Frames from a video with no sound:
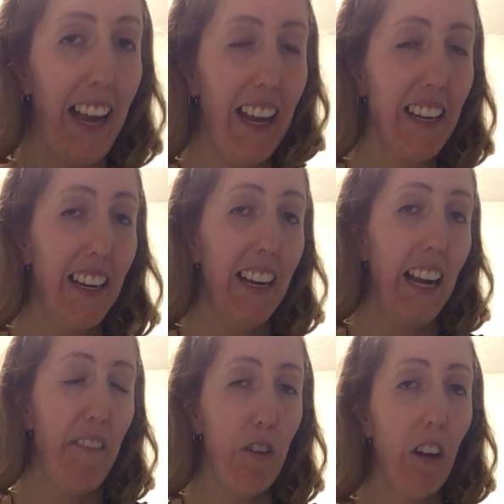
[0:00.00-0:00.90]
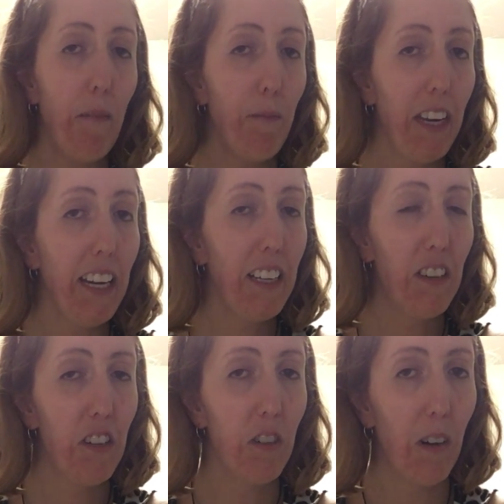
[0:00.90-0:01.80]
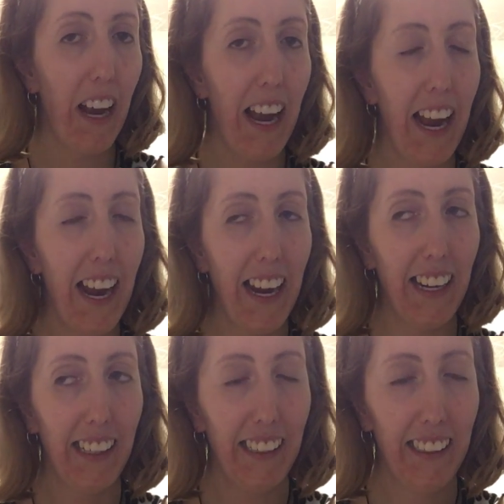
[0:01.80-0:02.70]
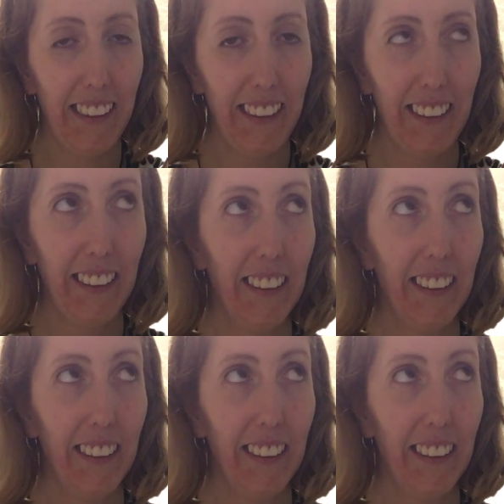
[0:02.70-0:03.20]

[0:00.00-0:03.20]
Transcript: And if you want me to do a